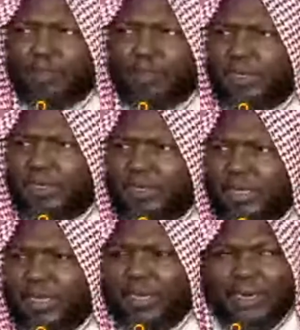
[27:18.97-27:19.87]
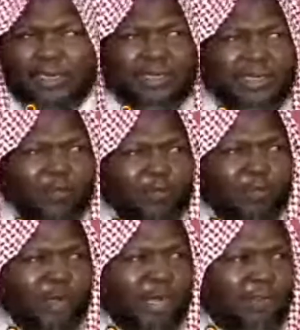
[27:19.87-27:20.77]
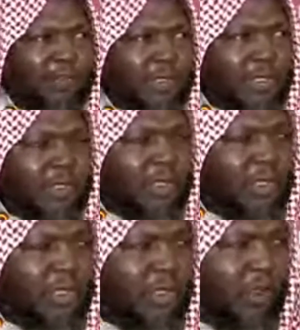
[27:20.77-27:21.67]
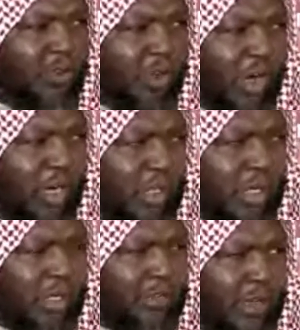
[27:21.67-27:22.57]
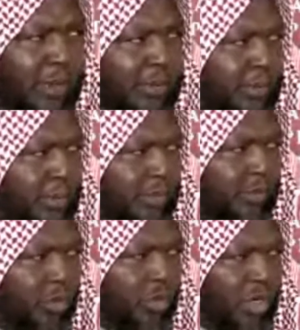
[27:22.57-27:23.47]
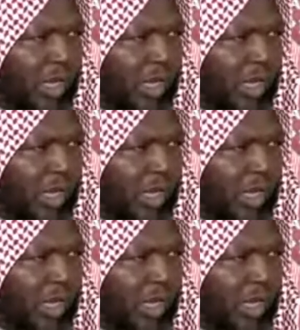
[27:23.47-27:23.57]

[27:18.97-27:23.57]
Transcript: They no go accept me and take land game for kafiri for ard al-Islam, for